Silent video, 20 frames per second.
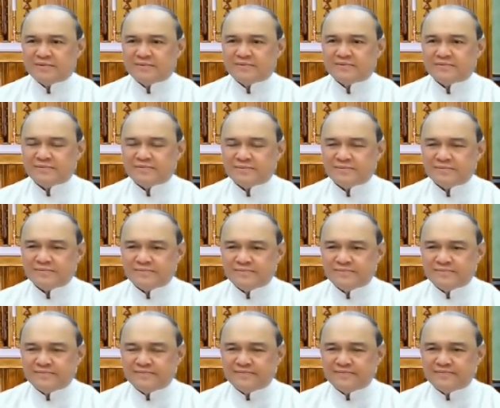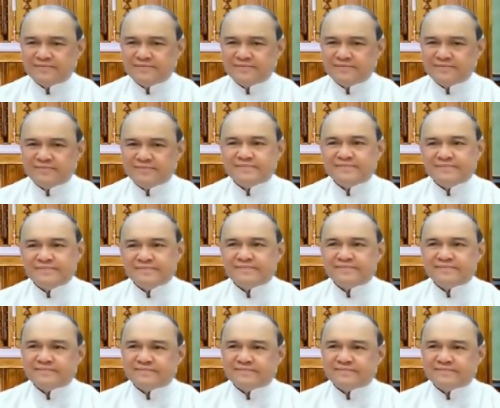No one is speaking in this clip.